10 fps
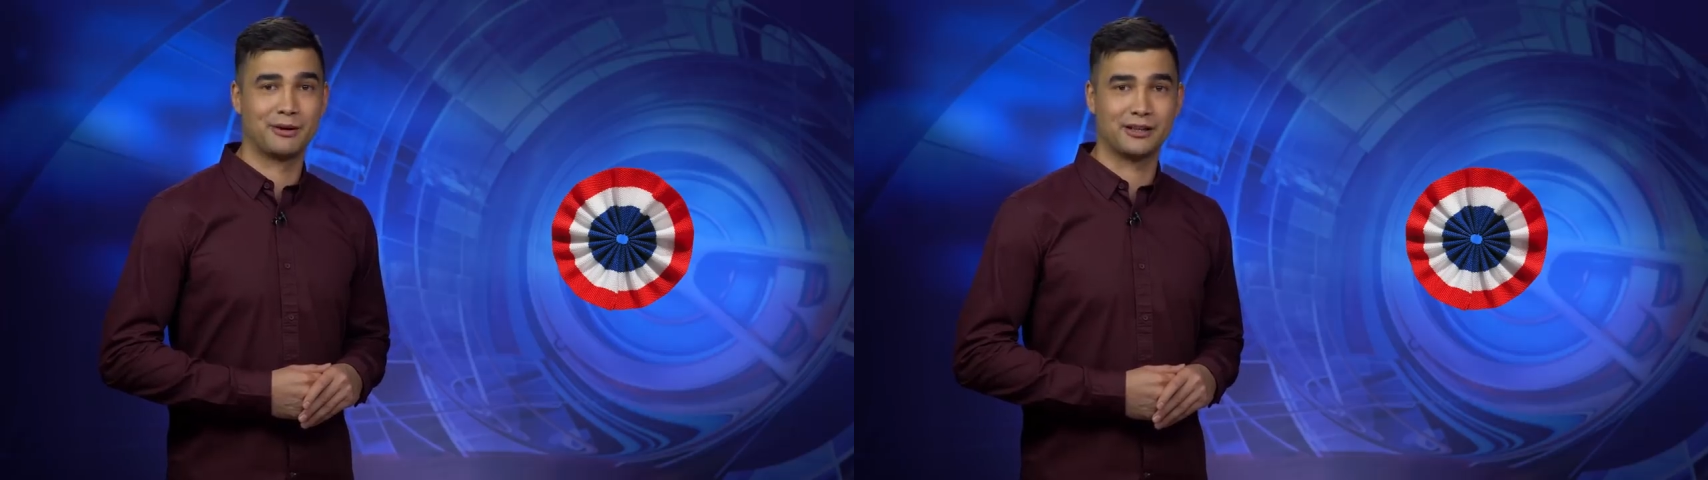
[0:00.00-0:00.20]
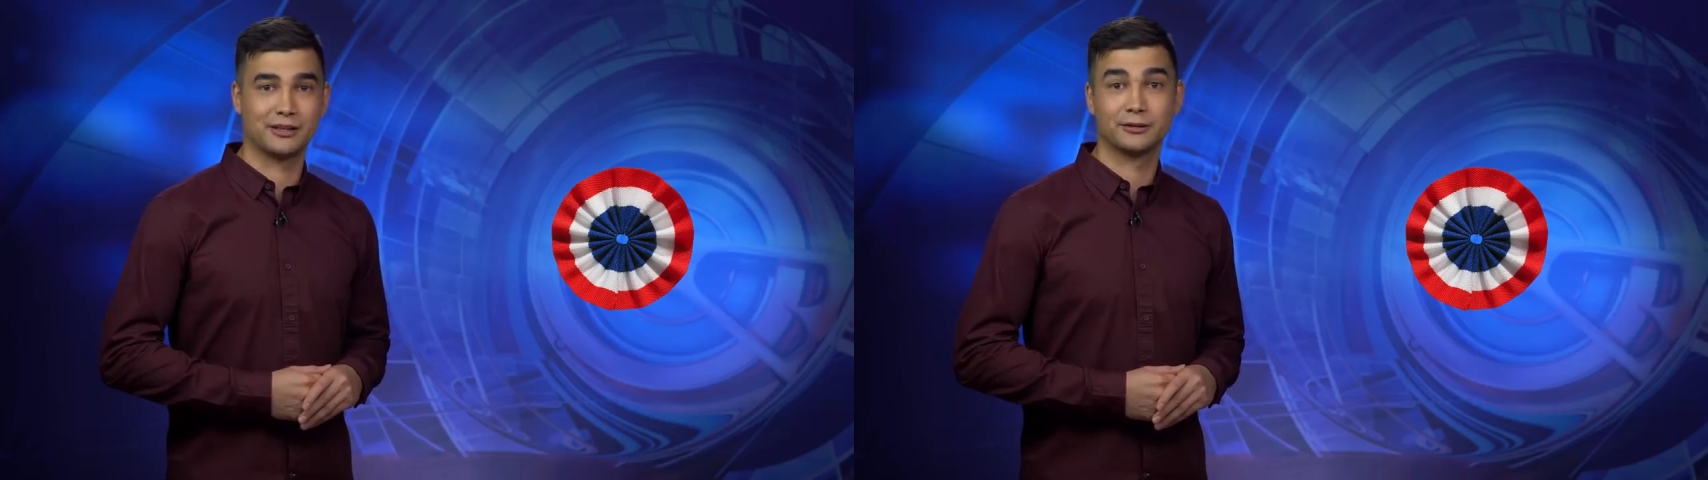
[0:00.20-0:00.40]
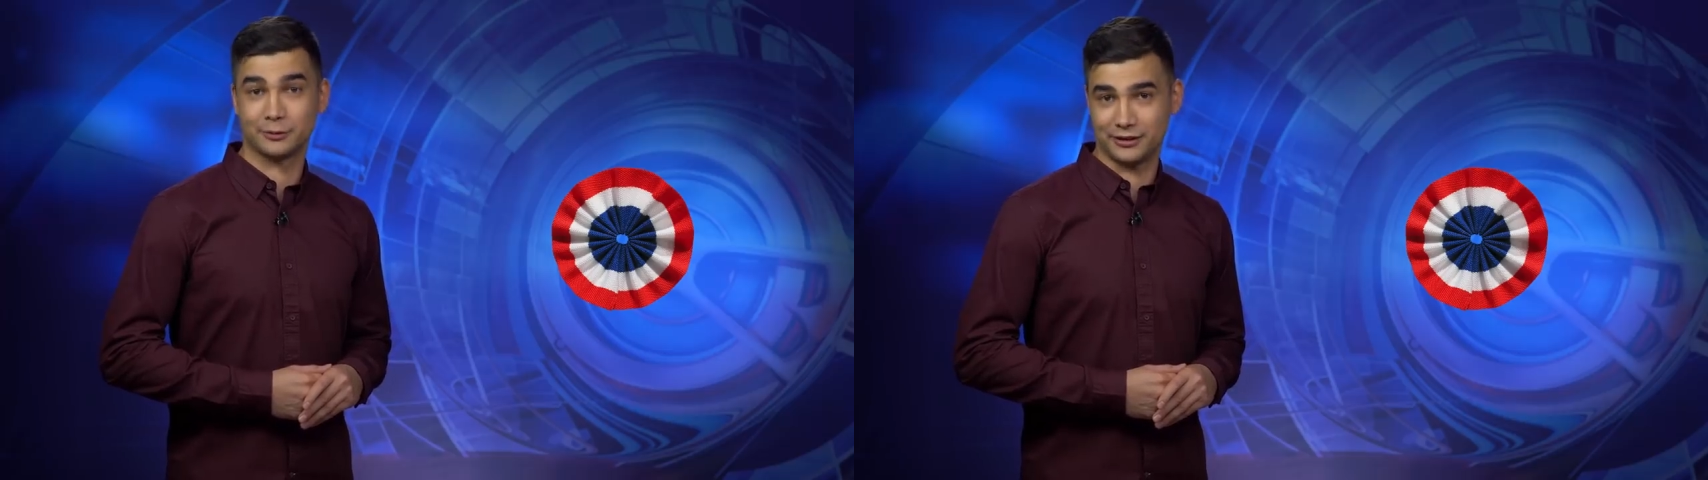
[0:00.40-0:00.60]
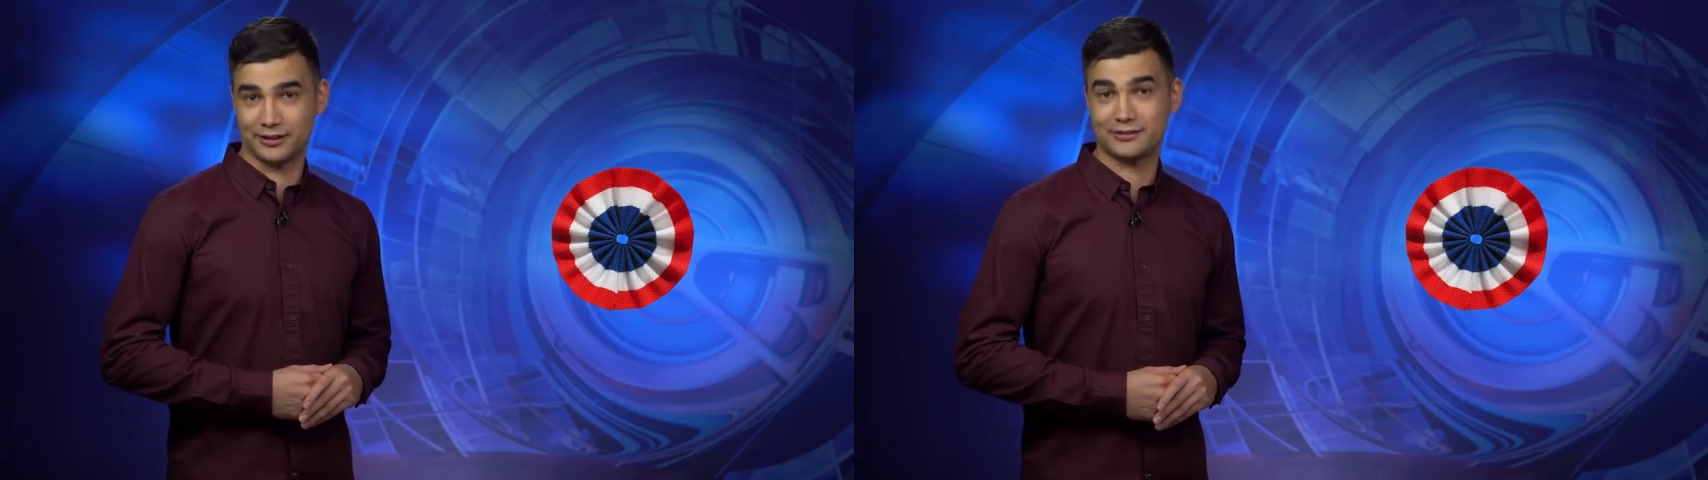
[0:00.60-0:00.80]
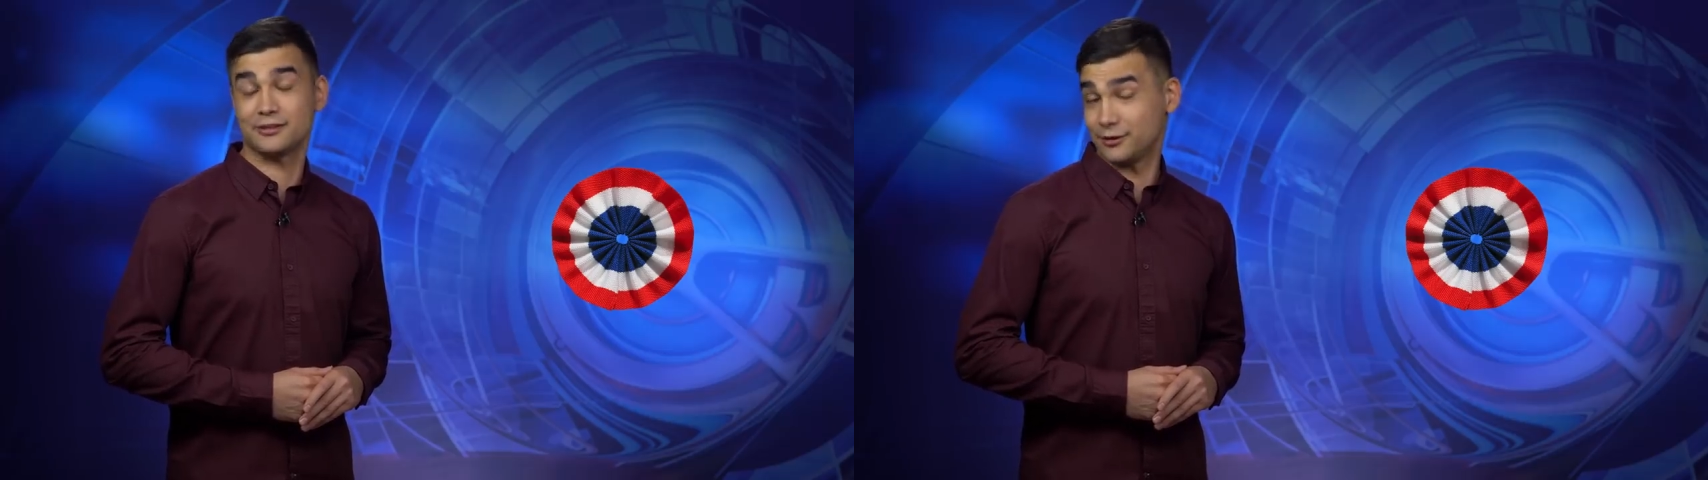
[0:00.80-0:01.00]
and yet
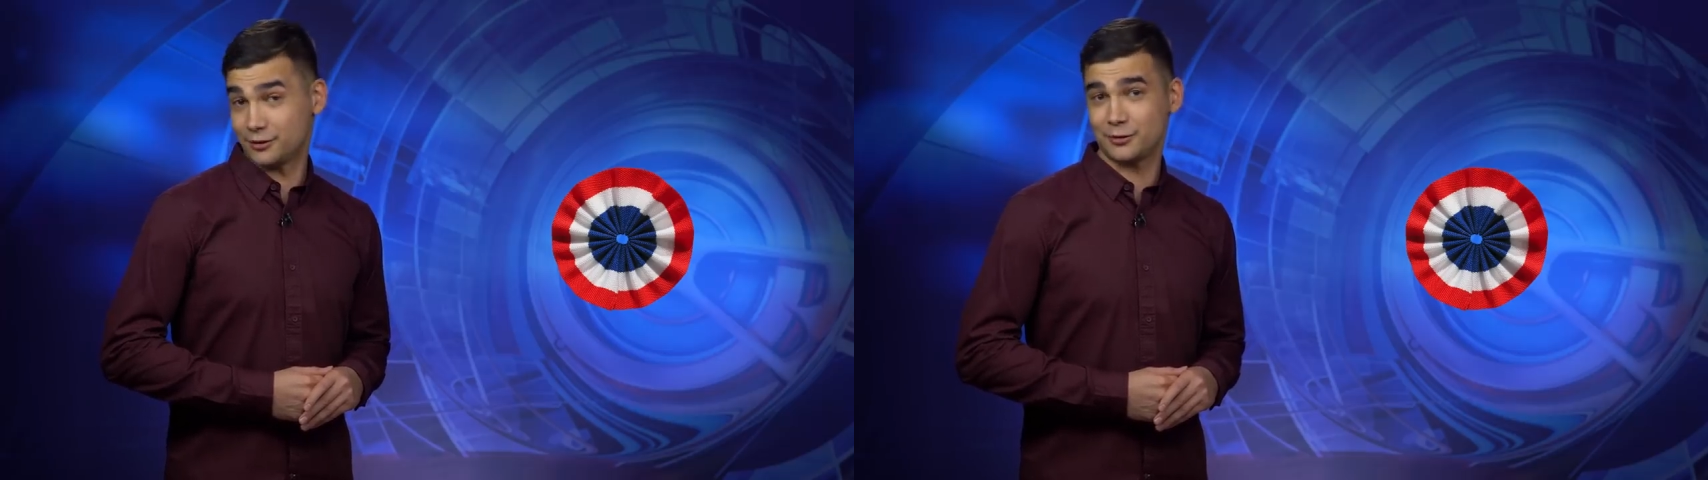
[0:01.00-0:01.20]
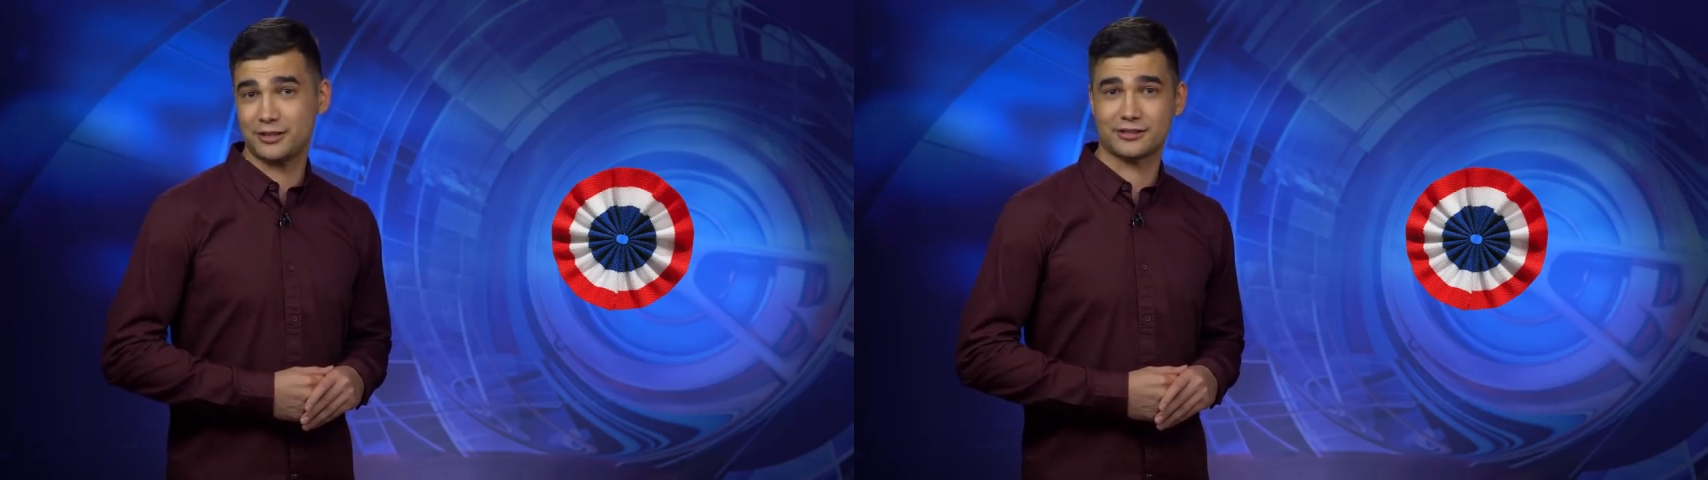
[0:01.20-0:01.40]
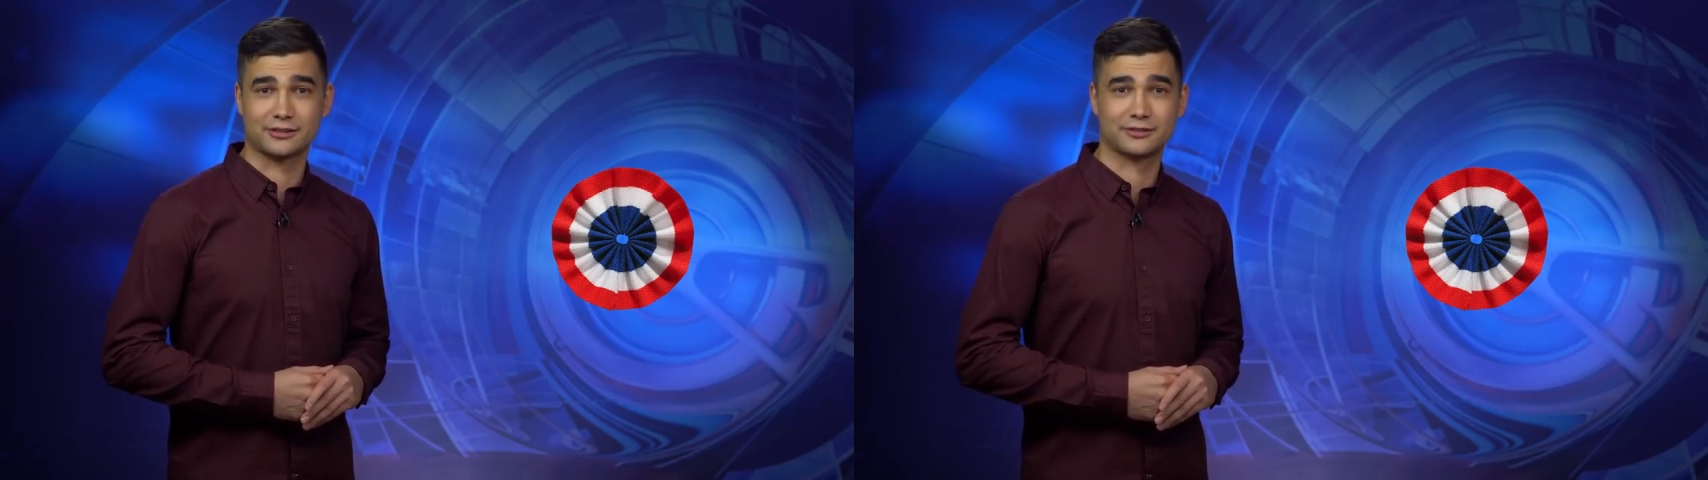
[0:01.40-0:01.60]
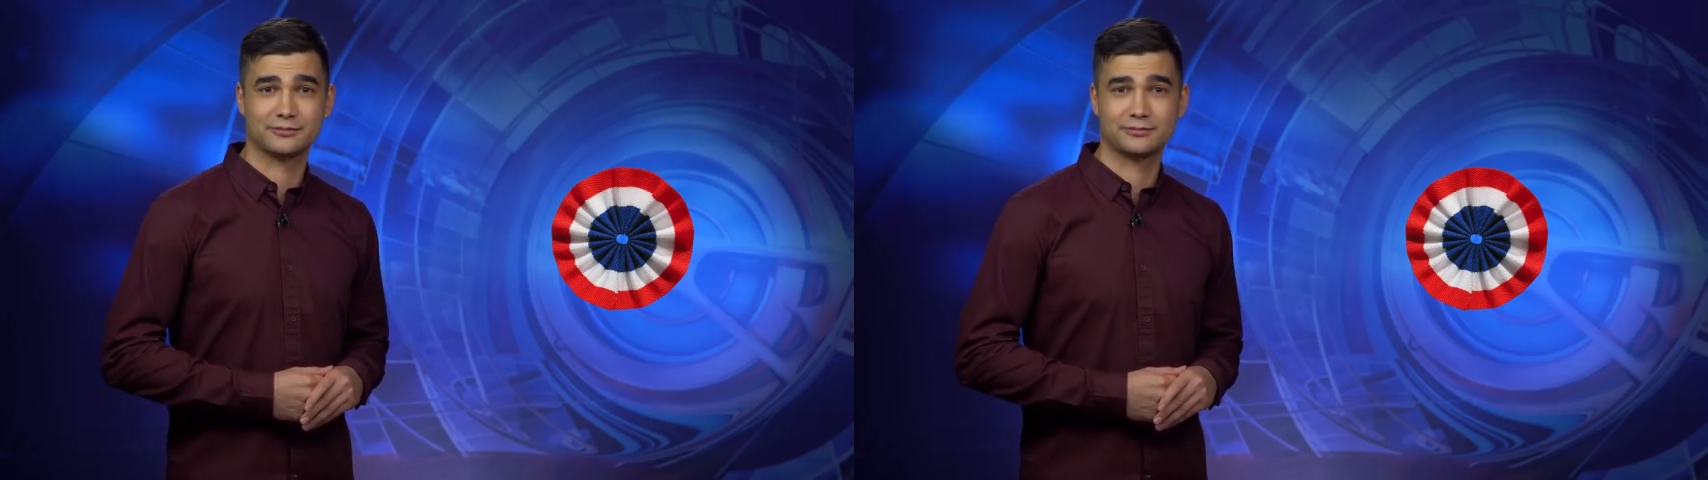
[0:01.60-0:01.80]
there is another one